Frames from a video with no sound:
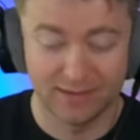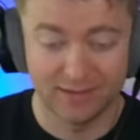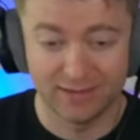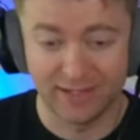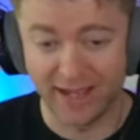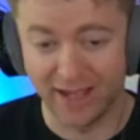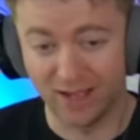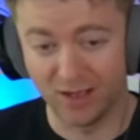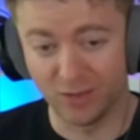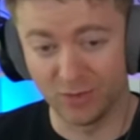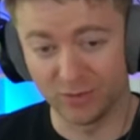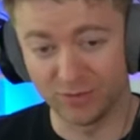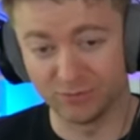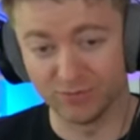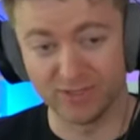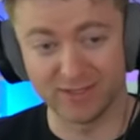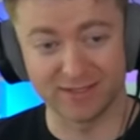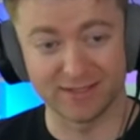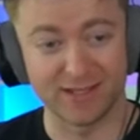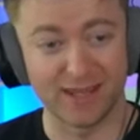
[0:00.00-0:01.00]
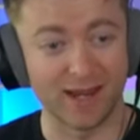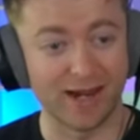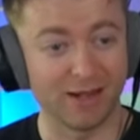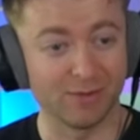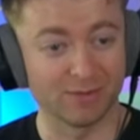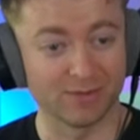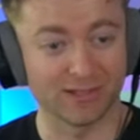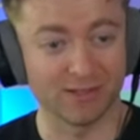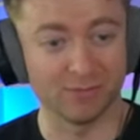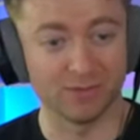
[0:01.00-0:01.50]
Now, the reason that I
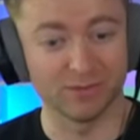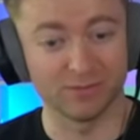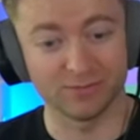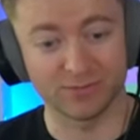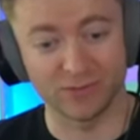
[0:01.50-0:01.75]
was able to